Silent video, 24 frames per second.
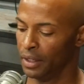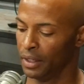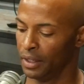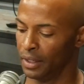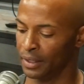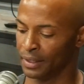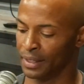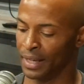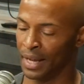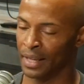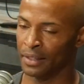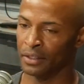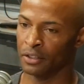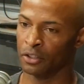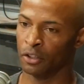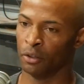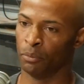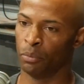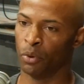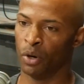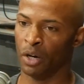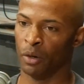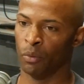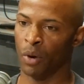It's gotten to the
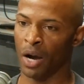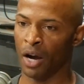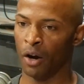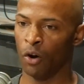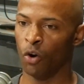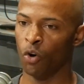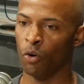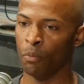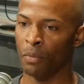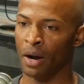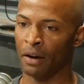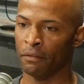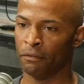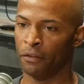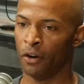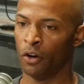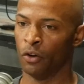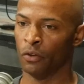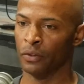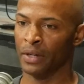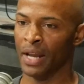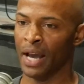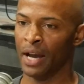point where I hold my phone